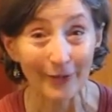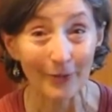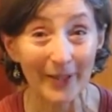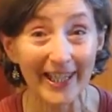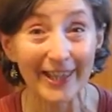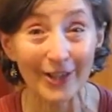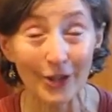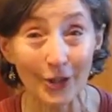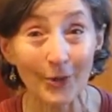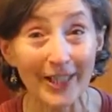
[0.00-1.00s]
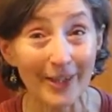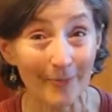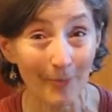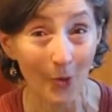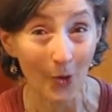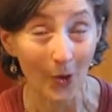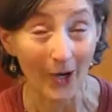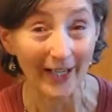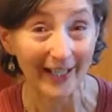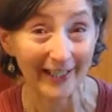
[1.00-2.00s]
with Judith Moore,
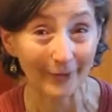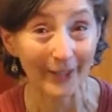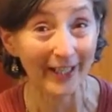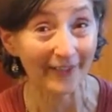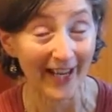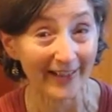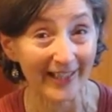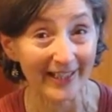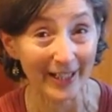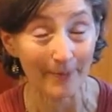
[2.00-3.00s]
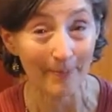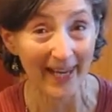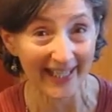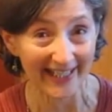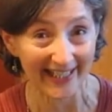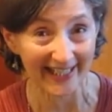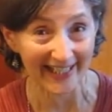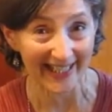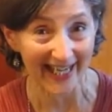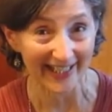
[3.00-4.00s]
and we have had this amazing
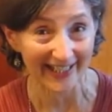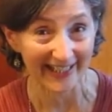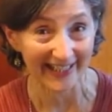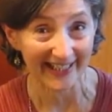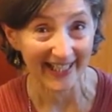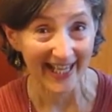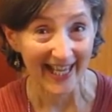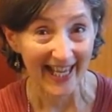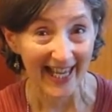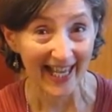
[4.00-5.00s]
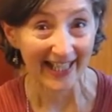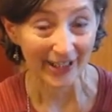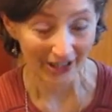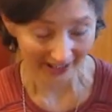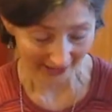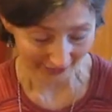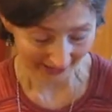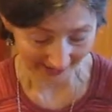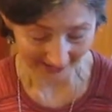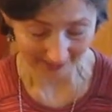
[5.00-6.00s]
connection, and she has
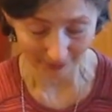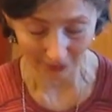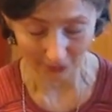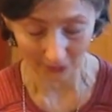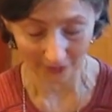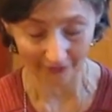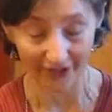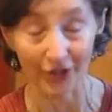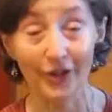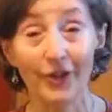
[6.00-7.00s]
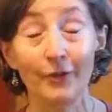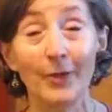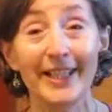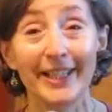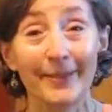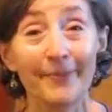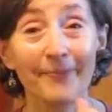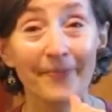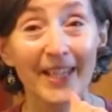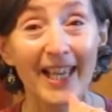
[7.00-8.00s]
written this book called Visions of Wisdom,
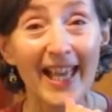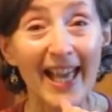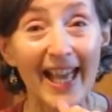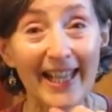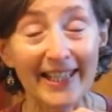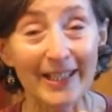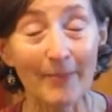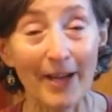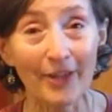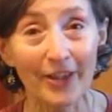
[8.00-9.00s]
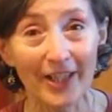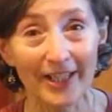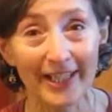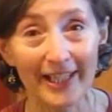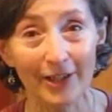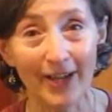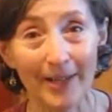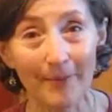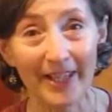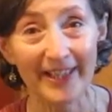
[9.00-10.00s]
and it's about the 13
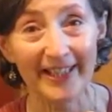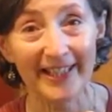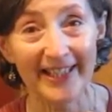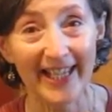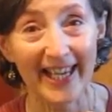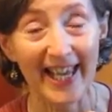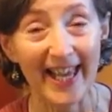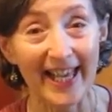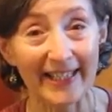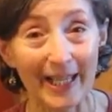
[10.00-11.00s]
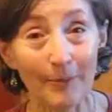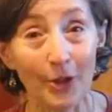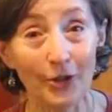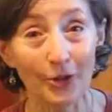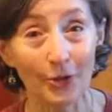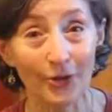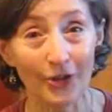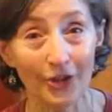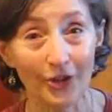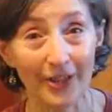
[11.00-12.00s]
grandmothers. And I'm going to talk
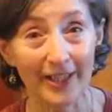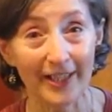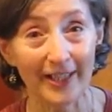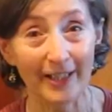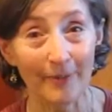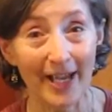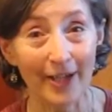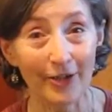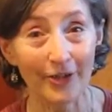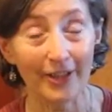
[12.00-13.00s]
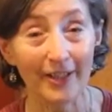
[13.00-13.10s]
to Judith about